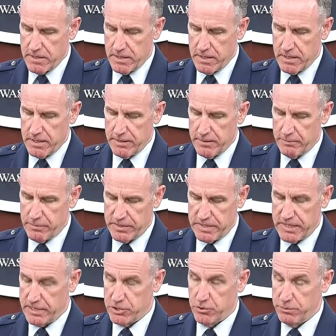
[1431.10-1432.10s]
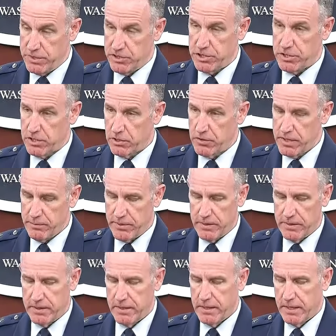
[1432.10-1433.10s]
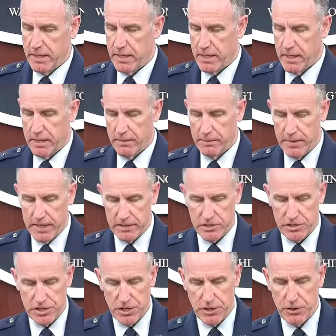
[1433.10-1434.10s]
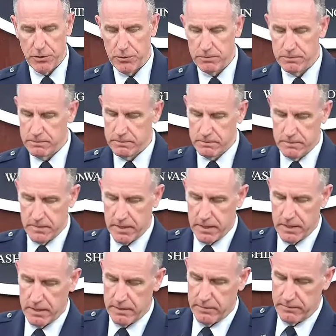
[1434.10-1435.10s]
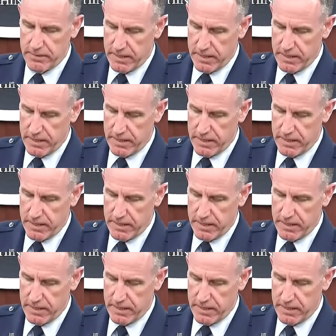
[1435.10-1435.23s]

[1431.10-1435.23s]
uh, potential mission creep. Um, and so uh,